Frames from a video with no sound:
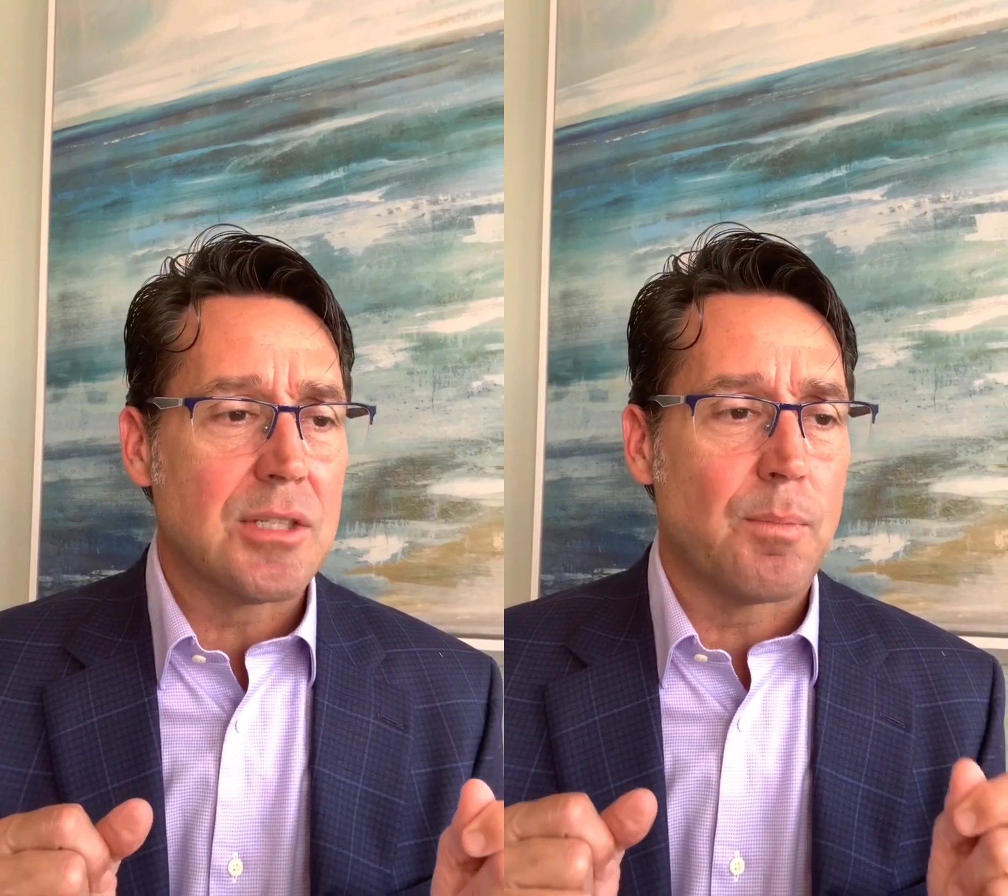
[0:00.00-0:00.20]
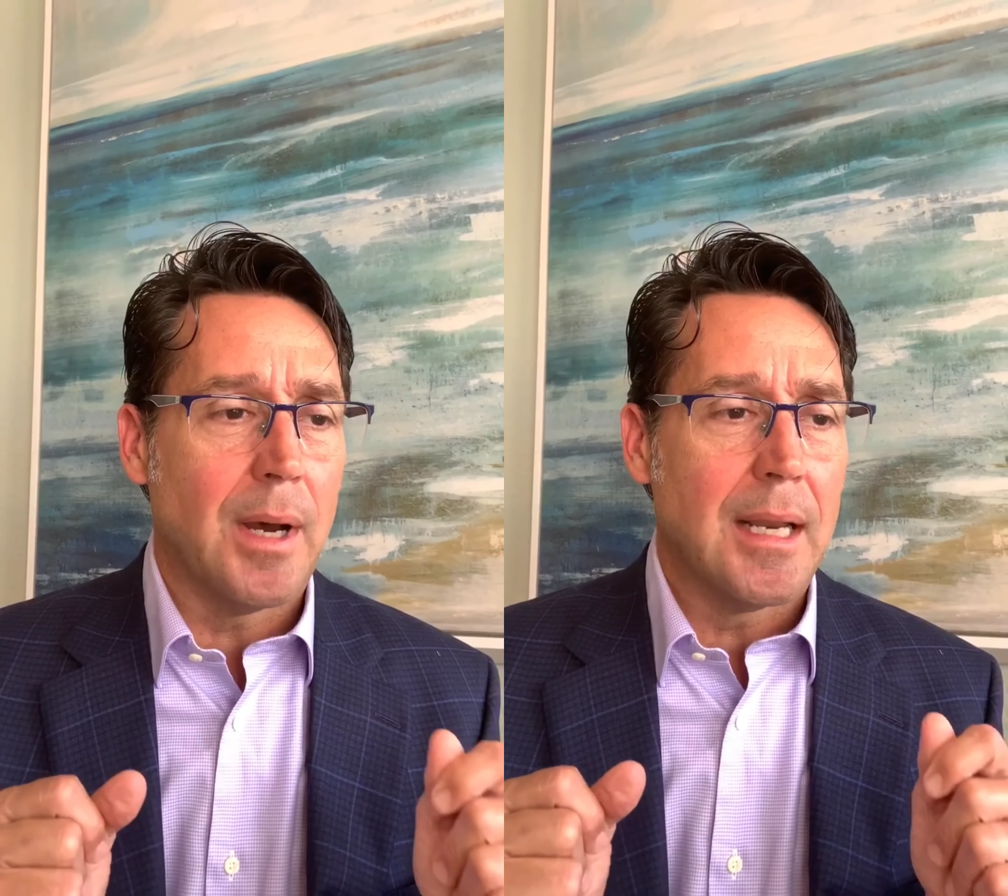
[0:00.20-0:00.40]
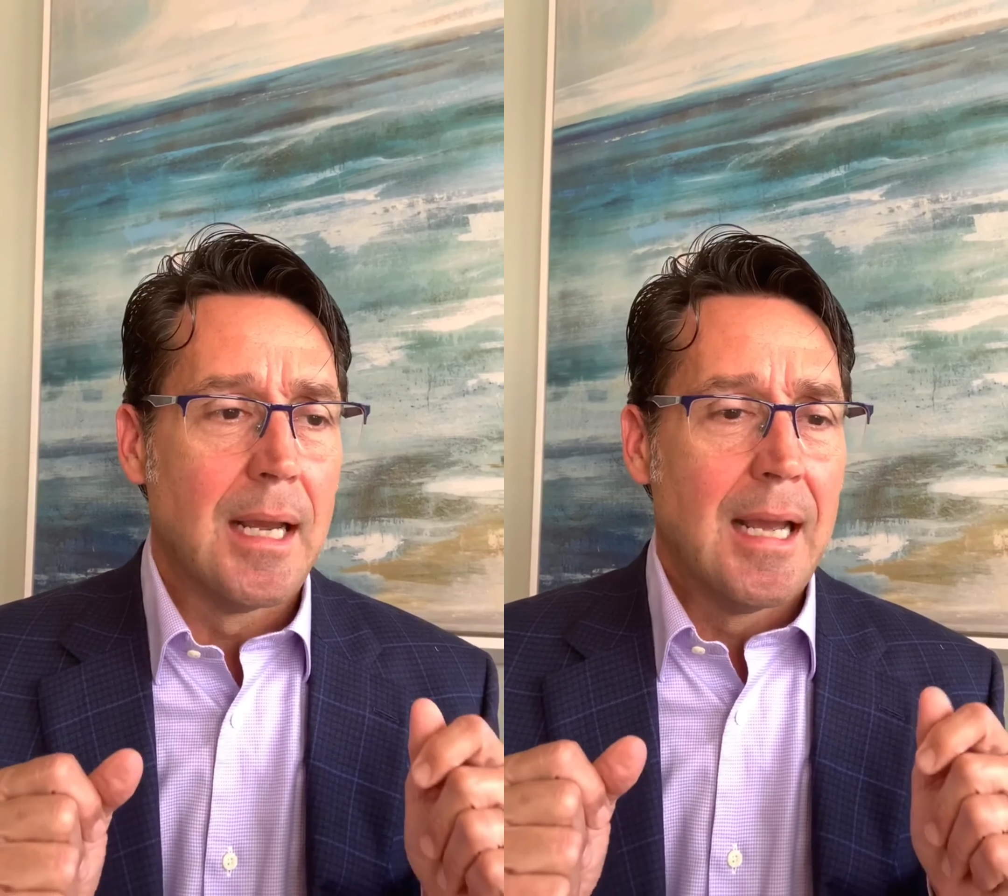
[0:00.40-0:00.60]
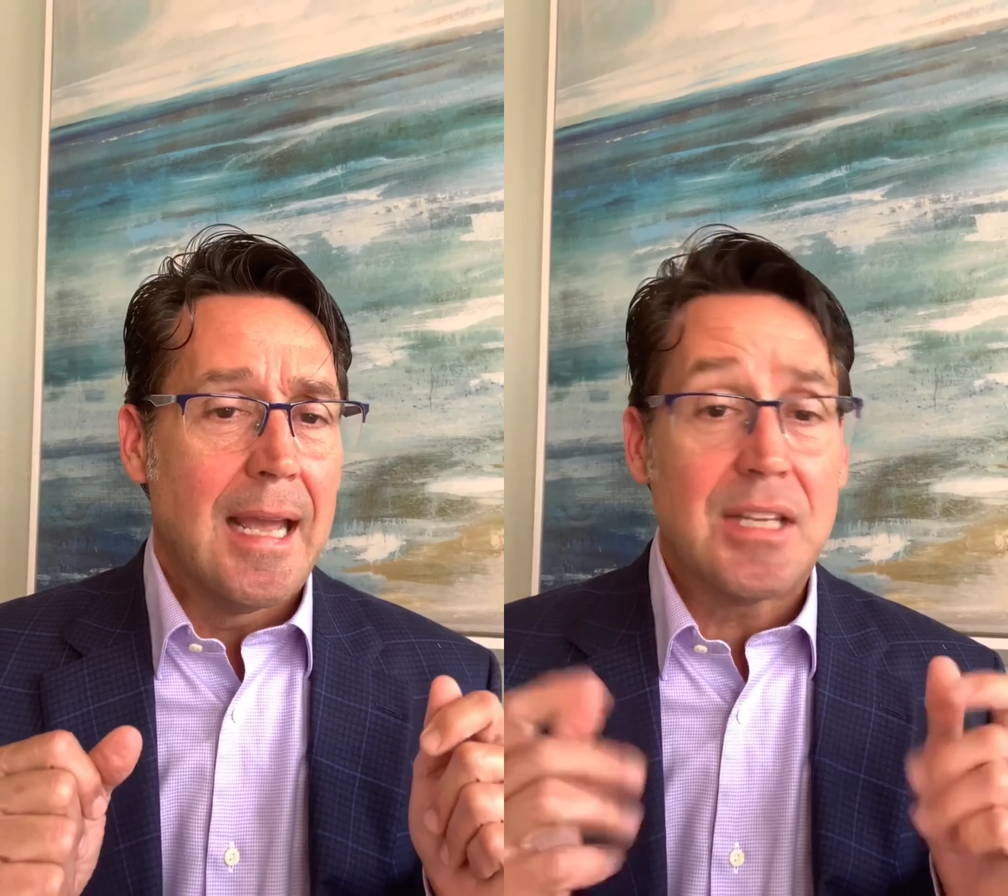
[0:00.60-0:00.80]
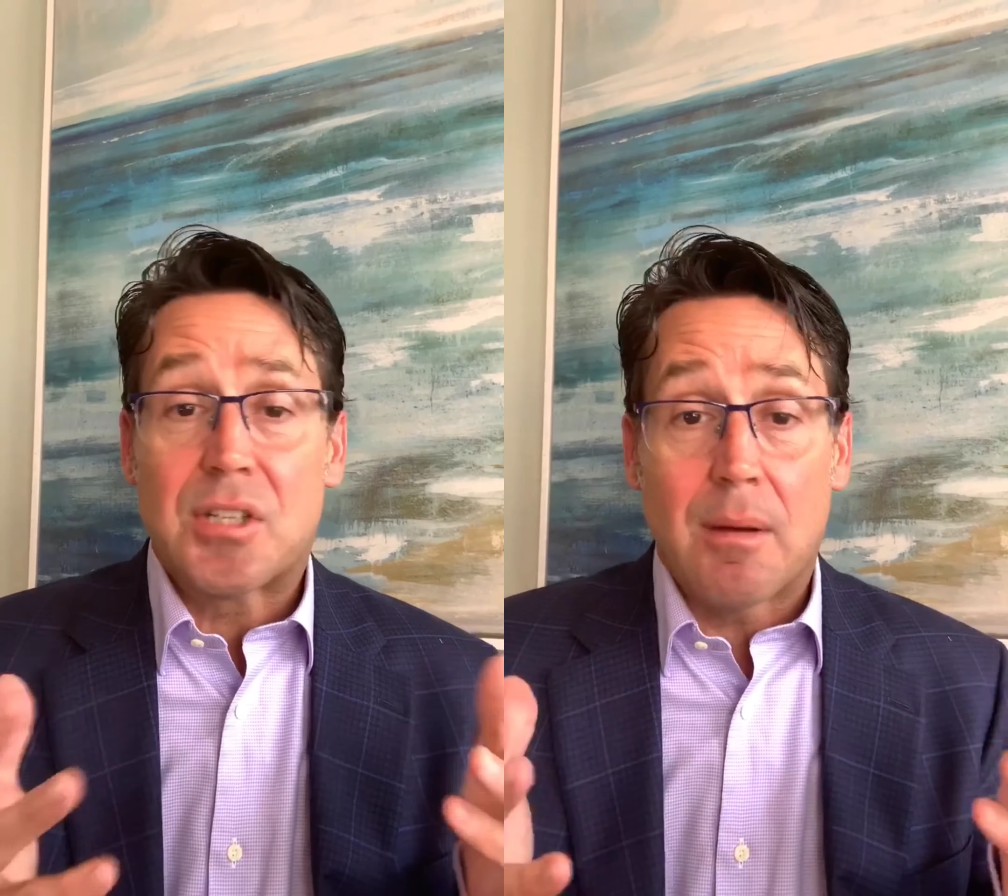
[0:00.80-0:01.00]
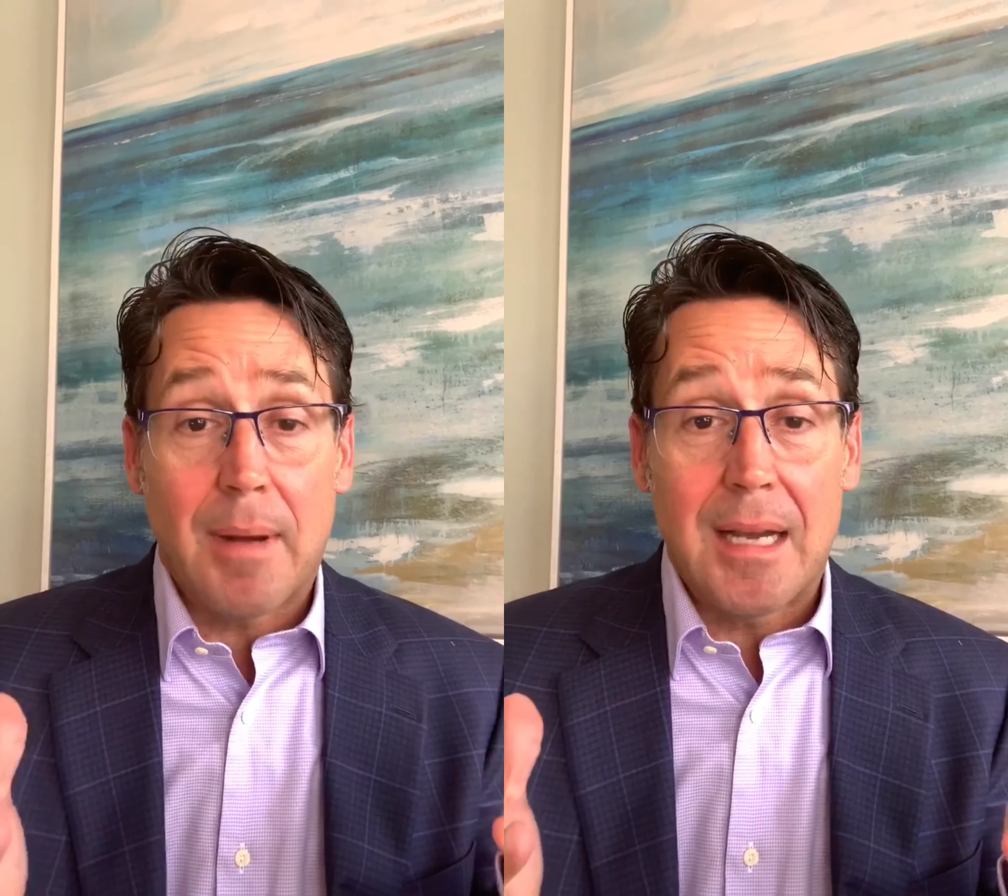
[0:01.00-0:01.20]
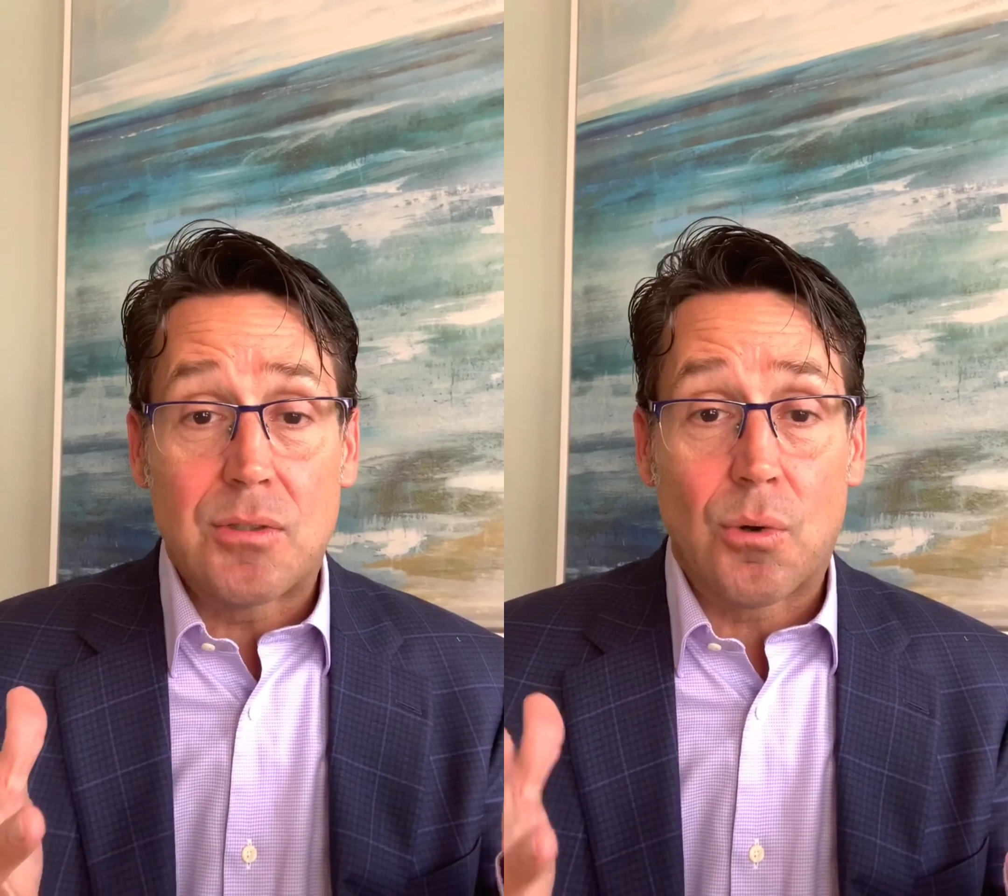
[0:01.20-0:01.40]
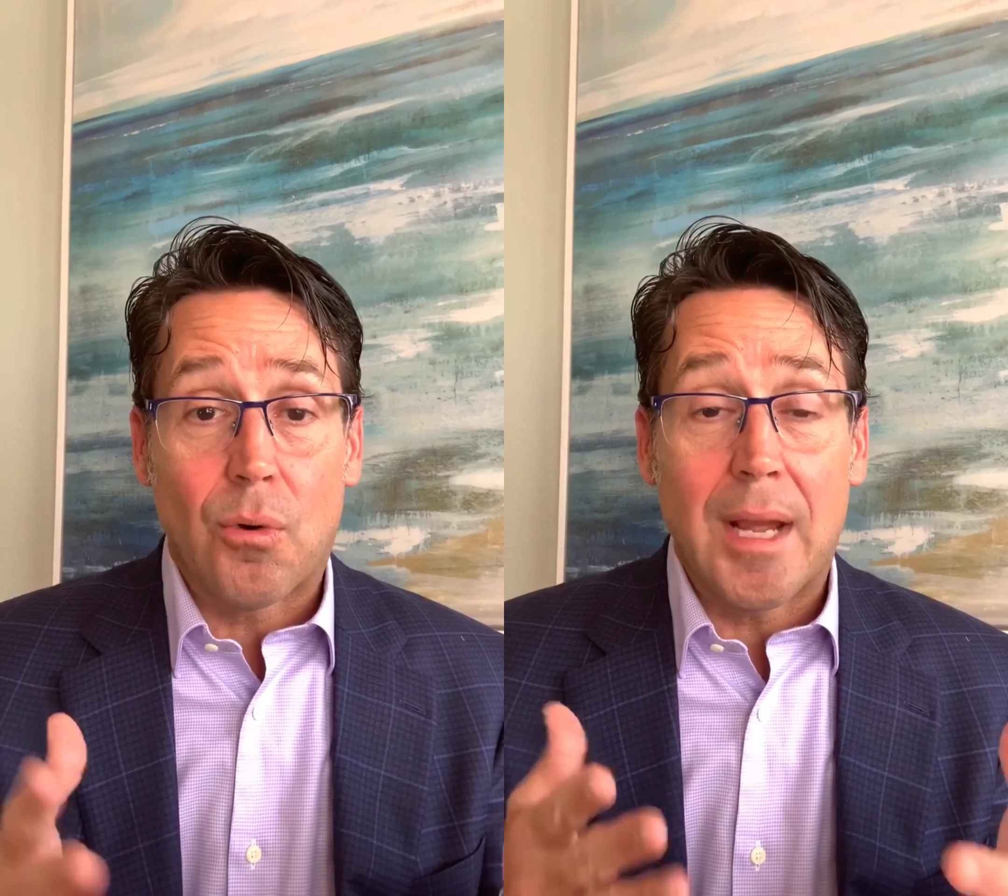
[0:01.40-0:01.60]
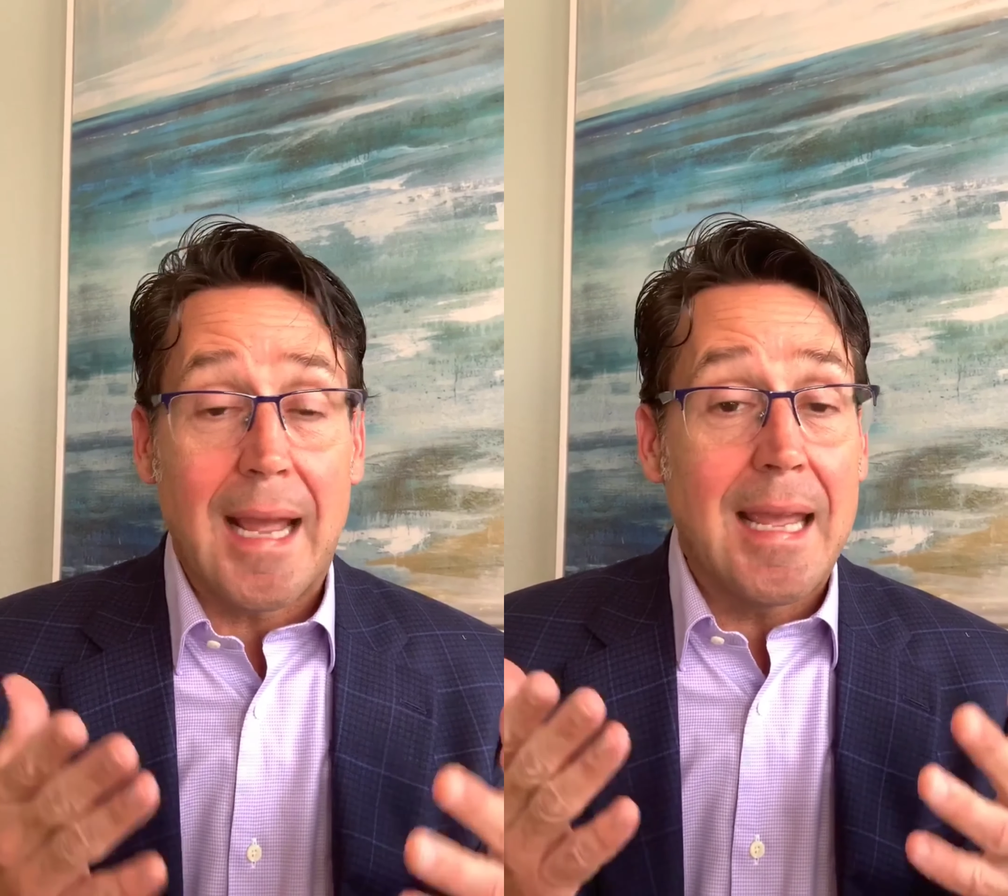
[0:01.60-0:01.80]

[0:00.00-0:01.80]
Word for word: but it's something I enjoy.